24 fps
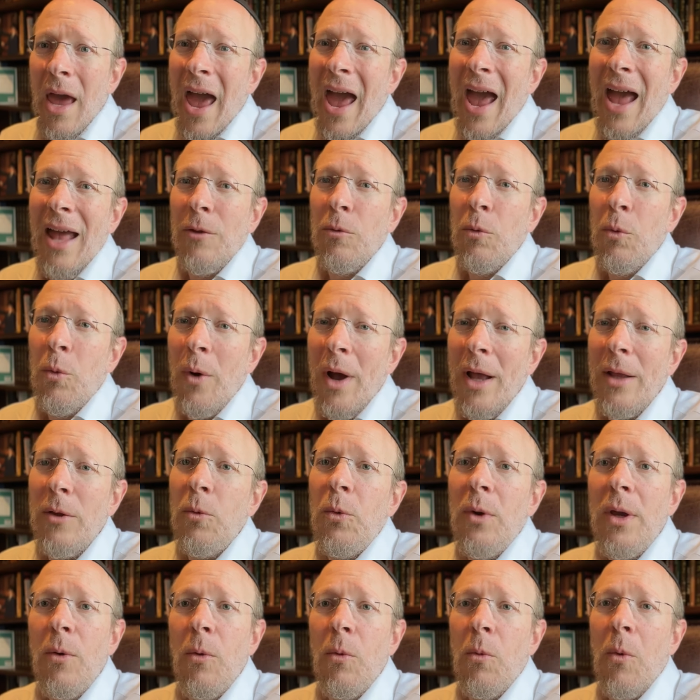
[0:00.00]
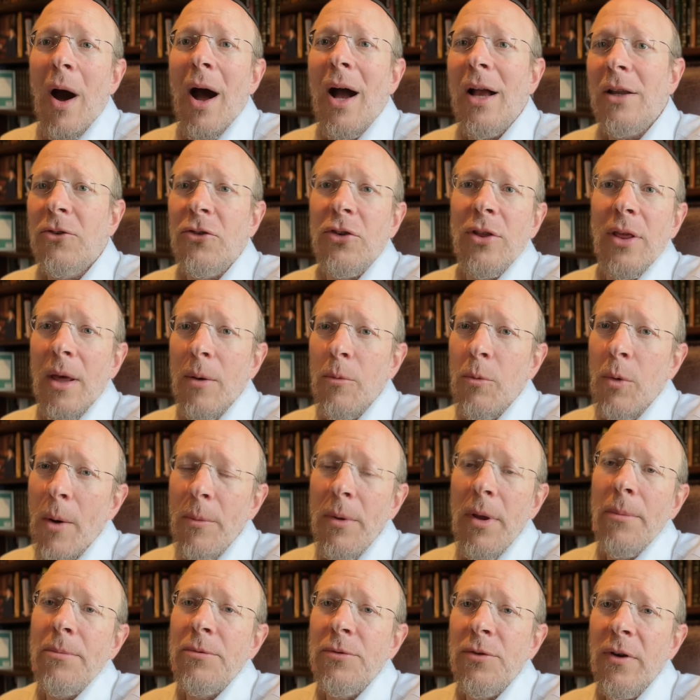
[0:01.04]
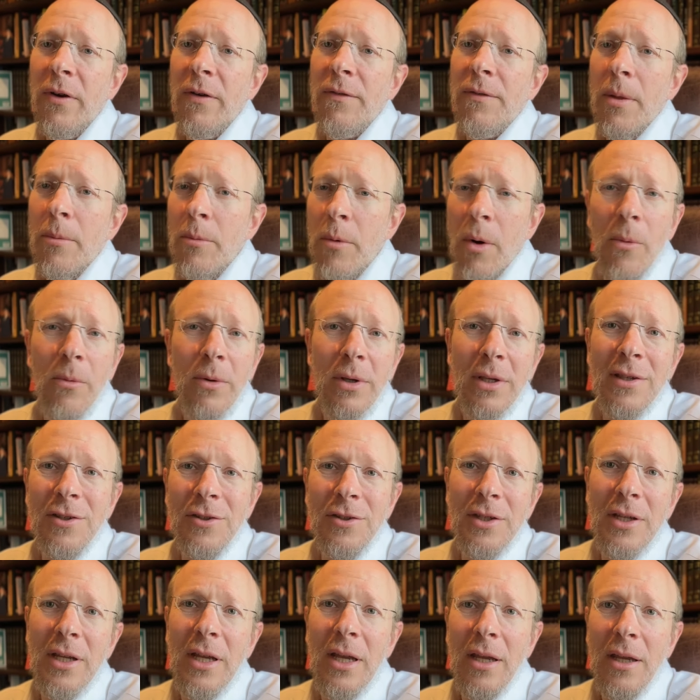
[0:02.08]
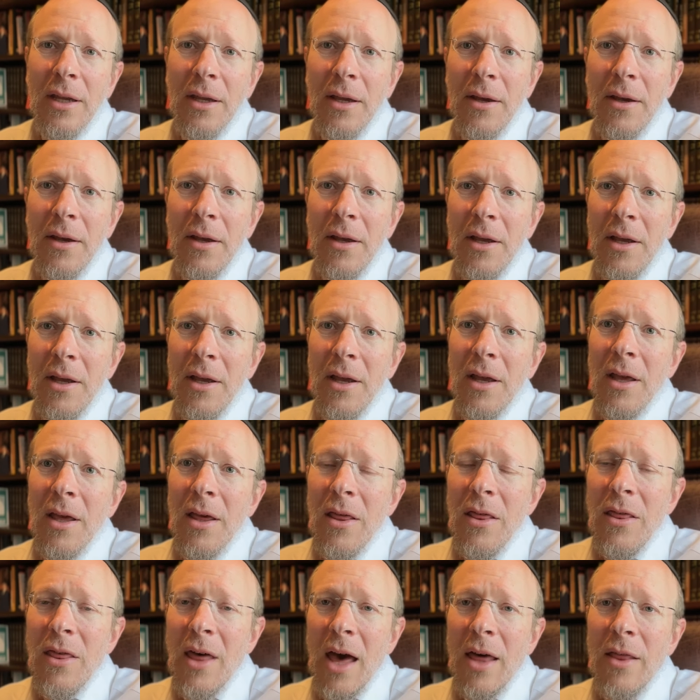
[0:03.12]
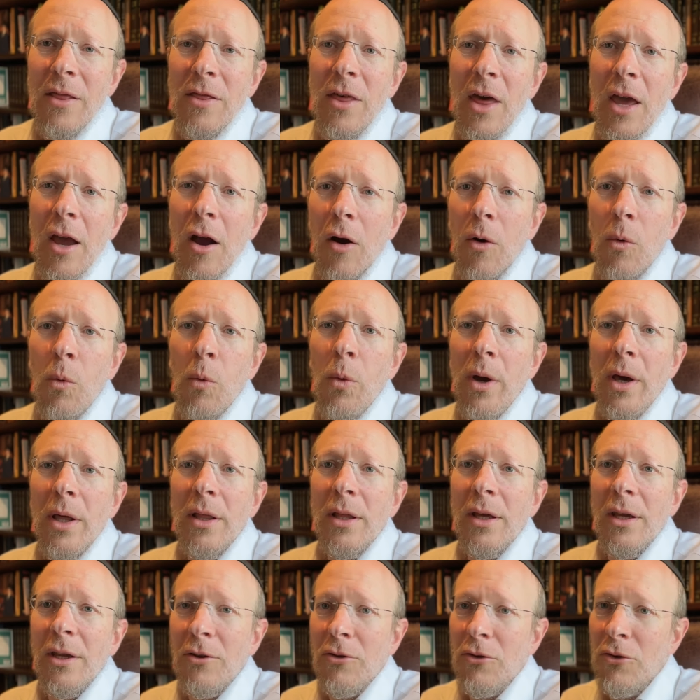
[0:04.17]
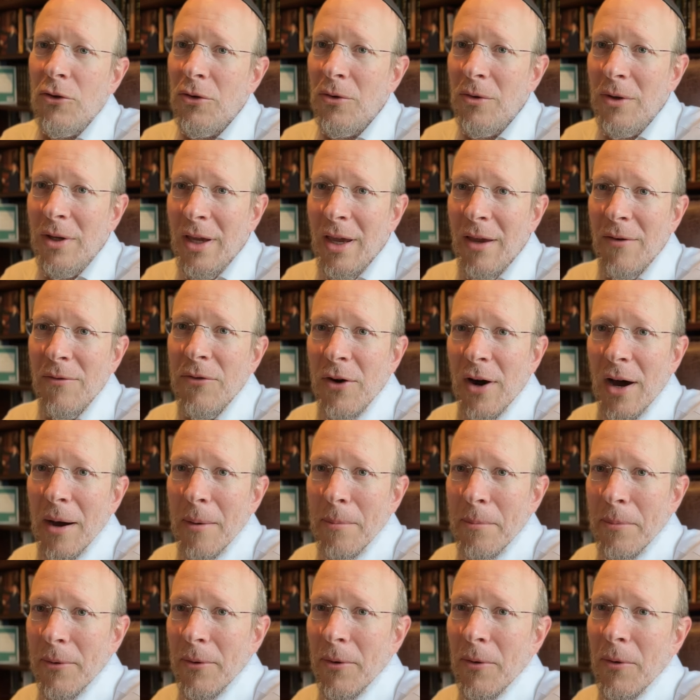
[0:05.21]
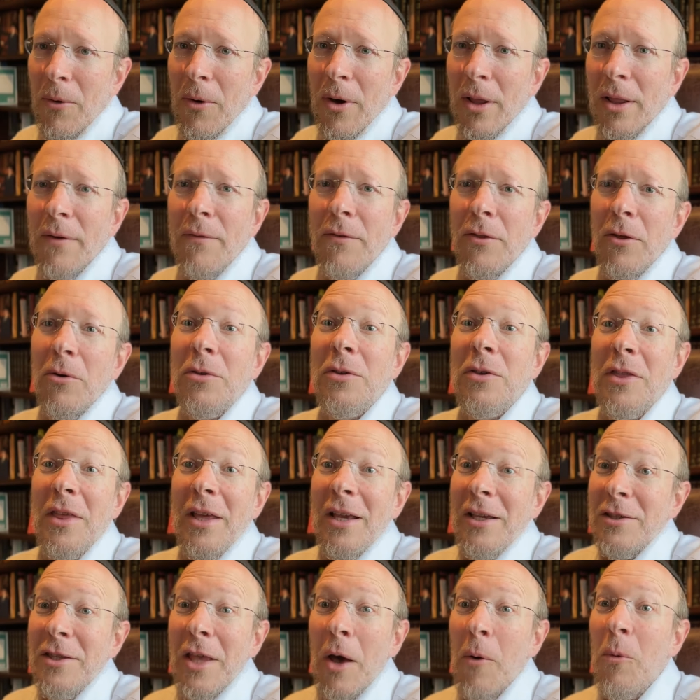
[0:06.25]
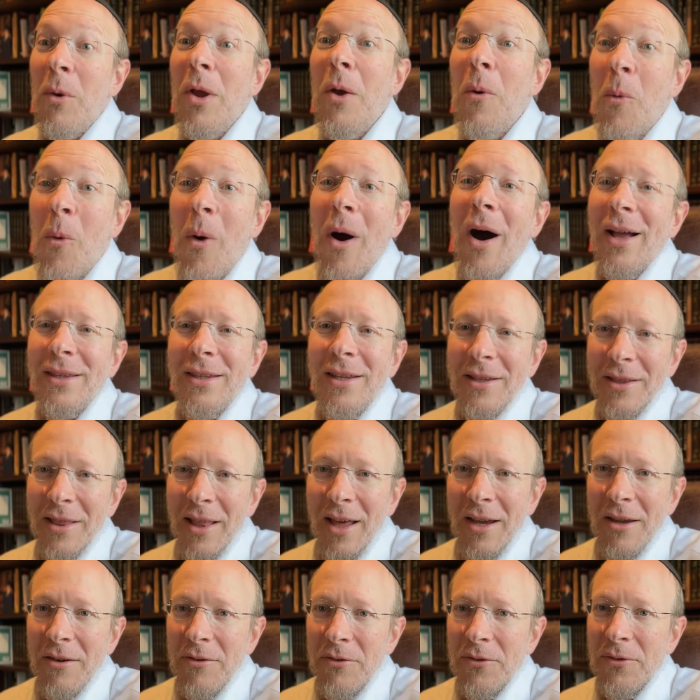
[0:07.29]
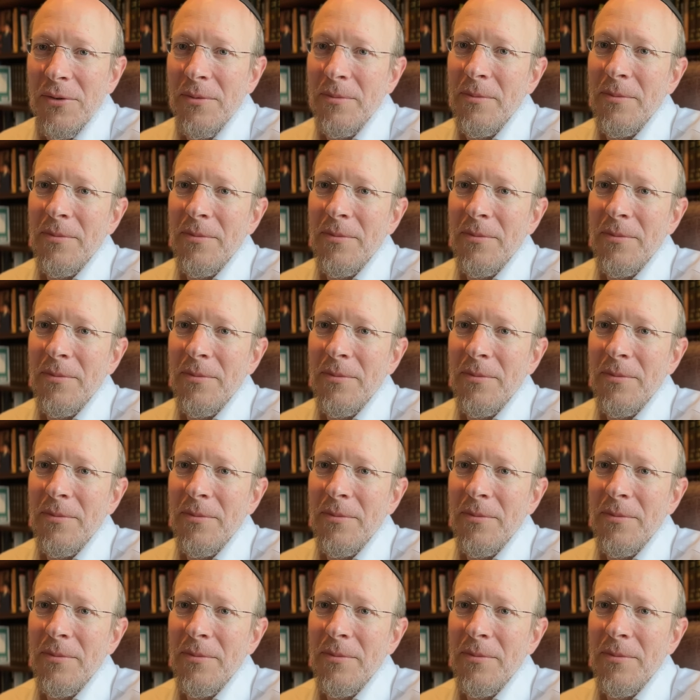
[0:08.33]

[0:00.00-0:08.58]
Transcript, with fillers: And when we watch them, when we observe them, when we see that they are willing to give up all of those things that we want in life